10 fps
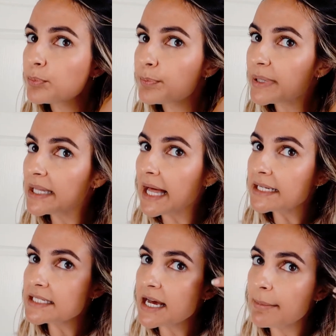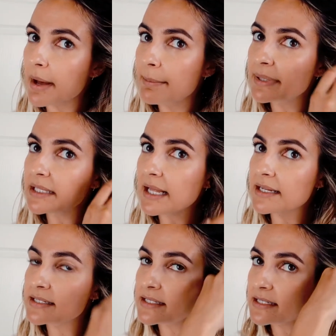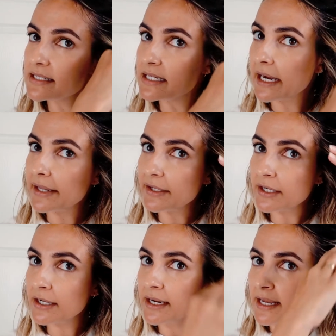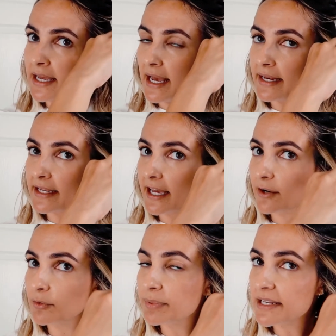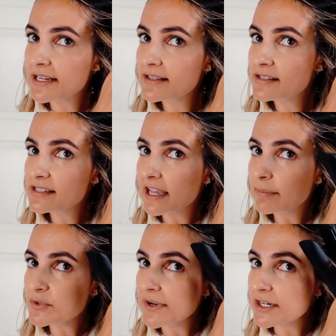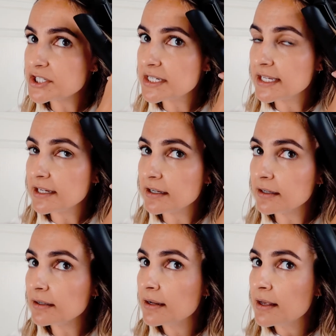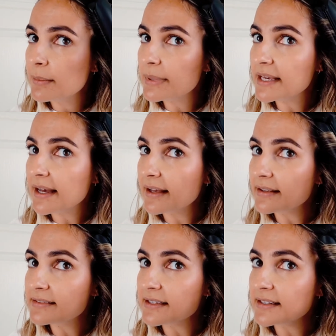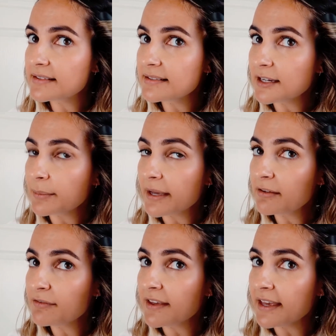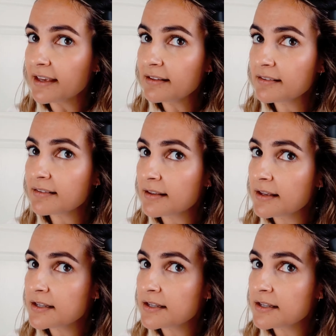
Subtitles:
Platinum Plus styler, and again, repeating the same direction here because it's near my face.